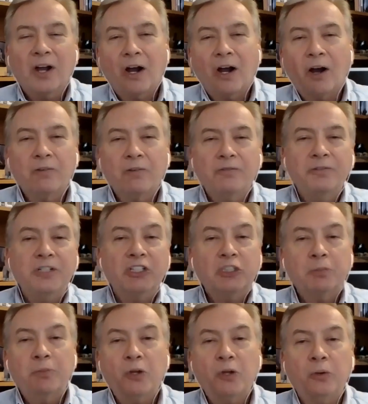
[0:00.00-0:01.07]
of
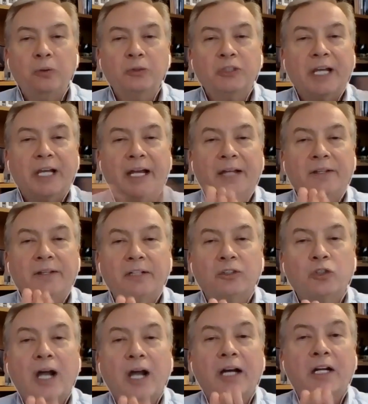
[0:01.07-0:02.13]
disputes, and then
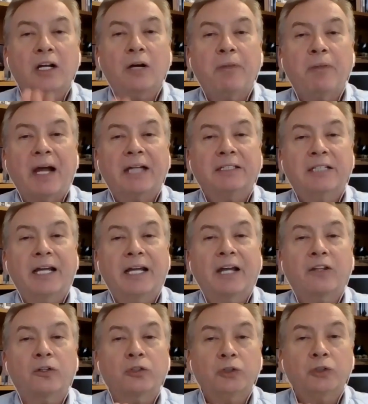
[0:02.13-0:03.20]
try to come back
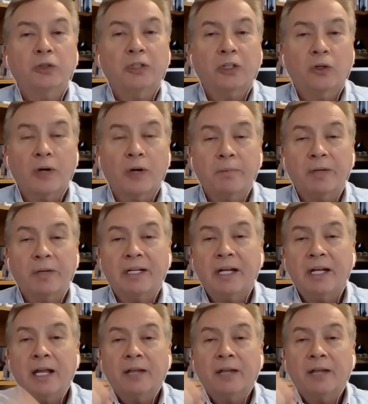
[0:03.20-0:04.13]
together to an agreement